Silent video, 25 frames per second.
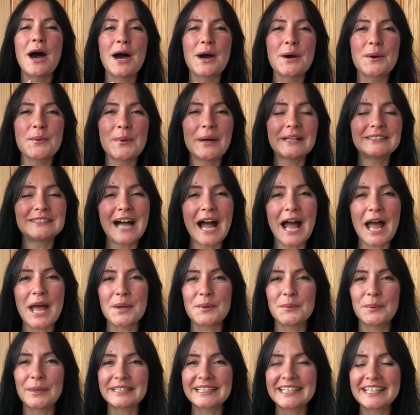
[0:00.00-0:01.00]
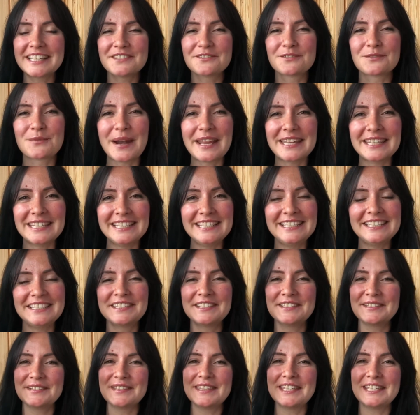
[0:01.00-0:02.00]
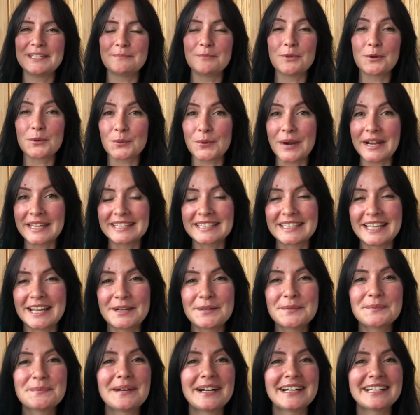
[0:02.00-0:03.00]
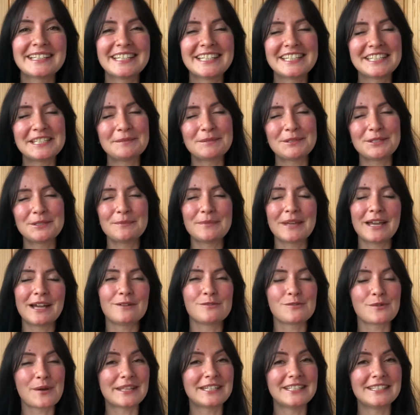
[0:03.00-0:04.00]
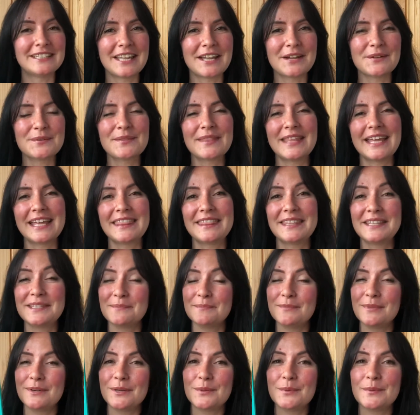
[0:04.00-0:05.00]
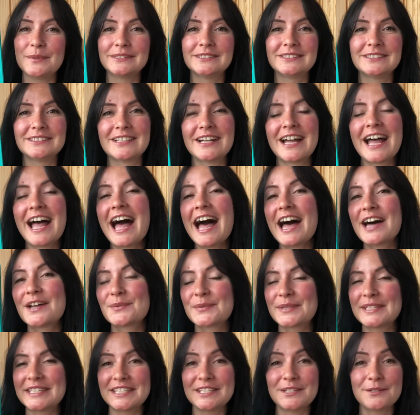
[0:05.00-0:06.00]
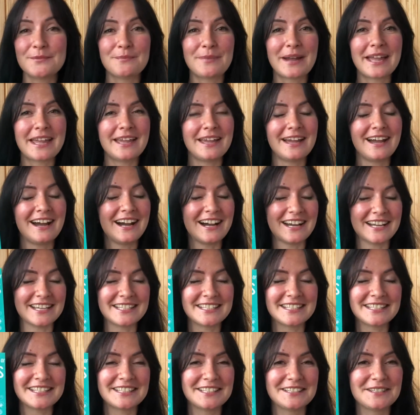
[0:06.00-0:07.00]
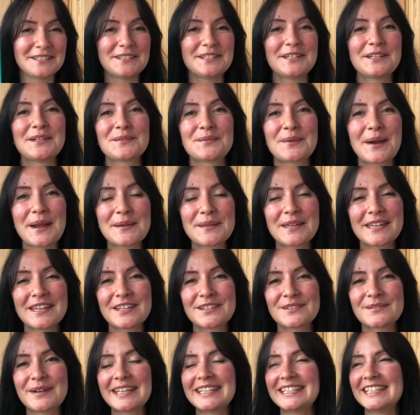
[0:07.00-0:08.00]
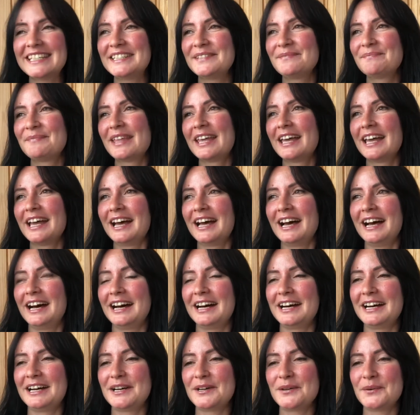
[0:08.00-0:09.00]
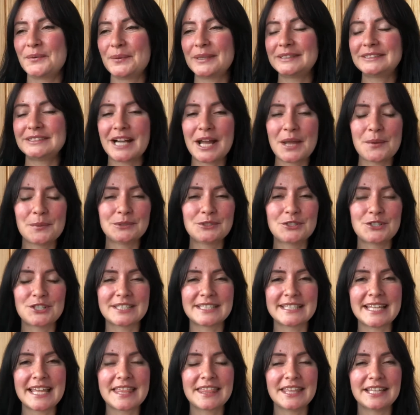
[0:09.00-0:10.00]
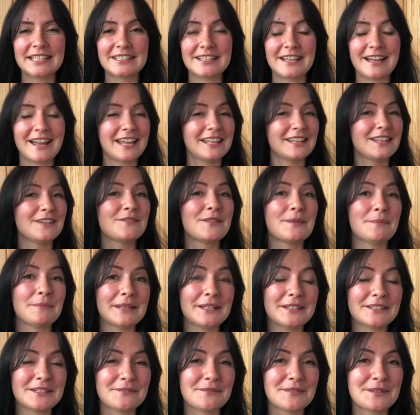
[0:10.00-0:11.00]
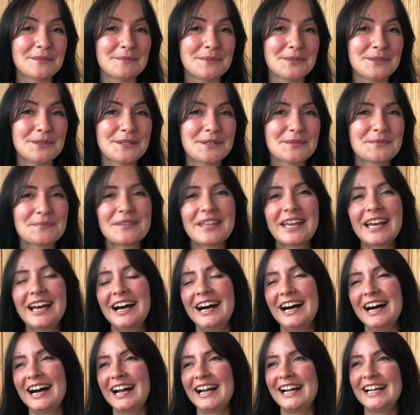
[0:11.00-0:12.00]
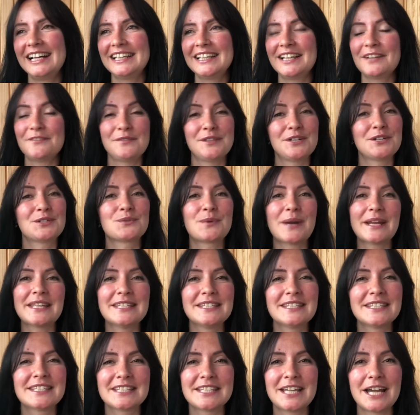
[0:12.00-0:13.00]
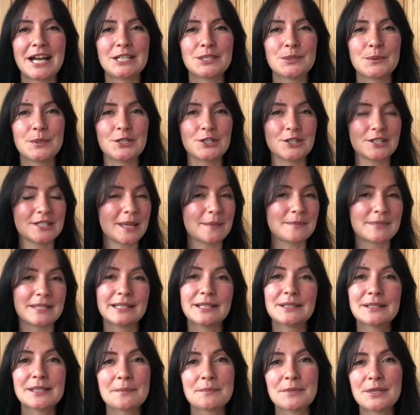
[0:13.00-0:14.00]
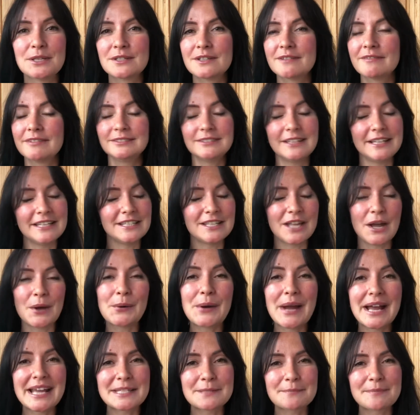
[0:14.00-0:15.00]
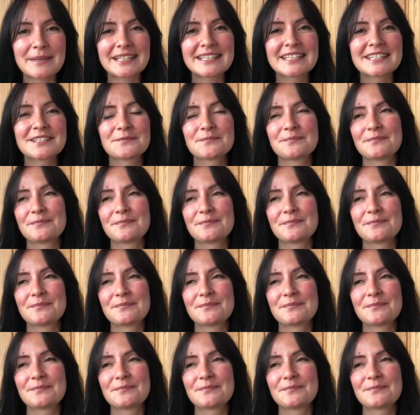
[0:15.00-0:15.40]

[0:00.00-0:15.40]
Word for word: Well, I won't give rating to this book right now, but it seems to me I already know that this book will receive my highest rating. Well, I will just say that I love the plot of the book. I love the writing style, which is absolutely beautiful in all aspects.